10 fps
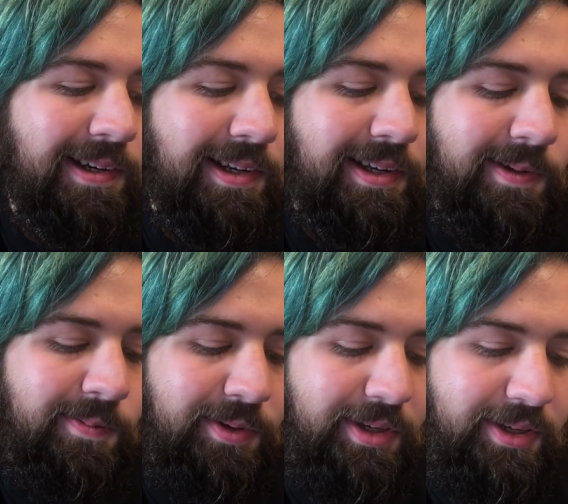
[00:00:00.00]
I
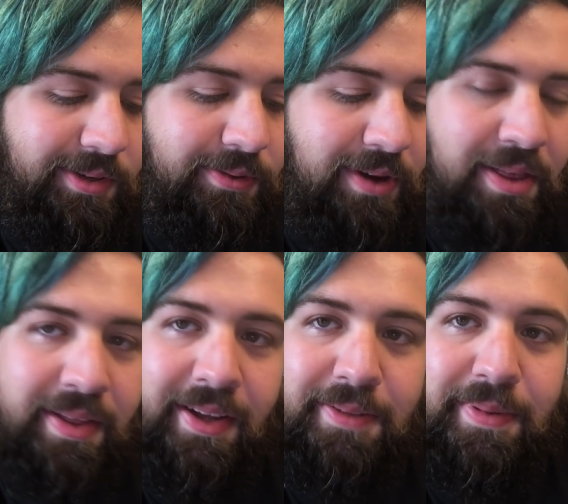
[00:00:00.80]
don't know. I
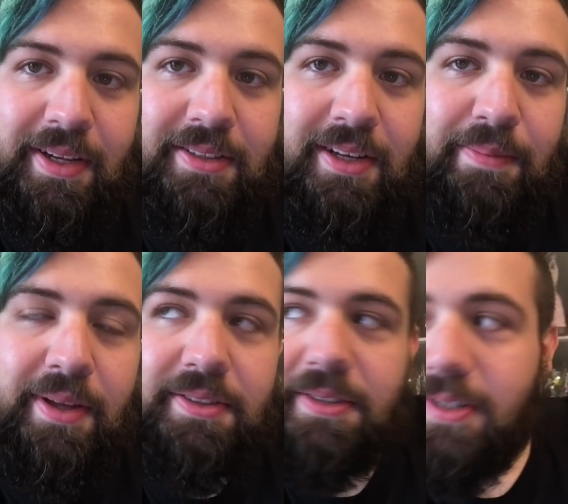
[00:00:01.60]
think it's because I
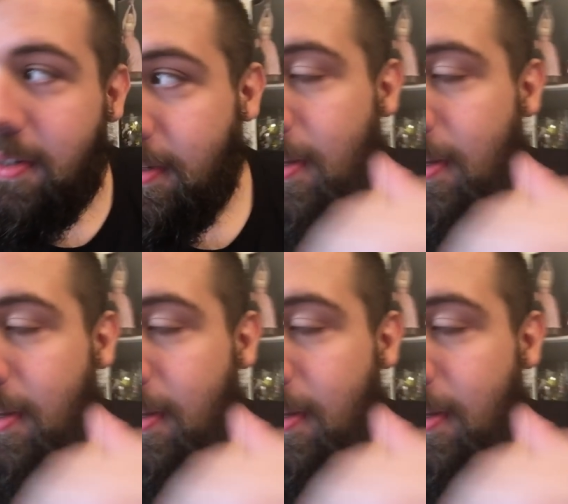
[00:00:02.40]
mentioned